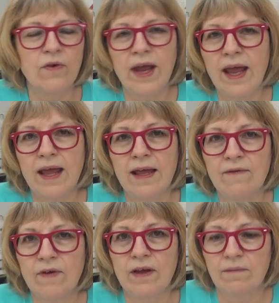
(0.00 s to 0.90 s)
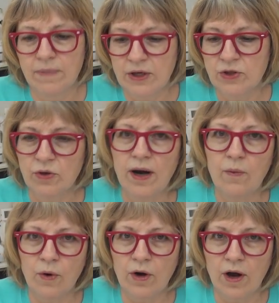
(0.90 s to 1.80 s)
day even, be sure I
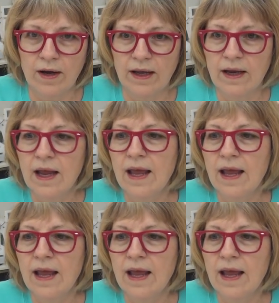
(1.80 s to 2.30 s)
work on it,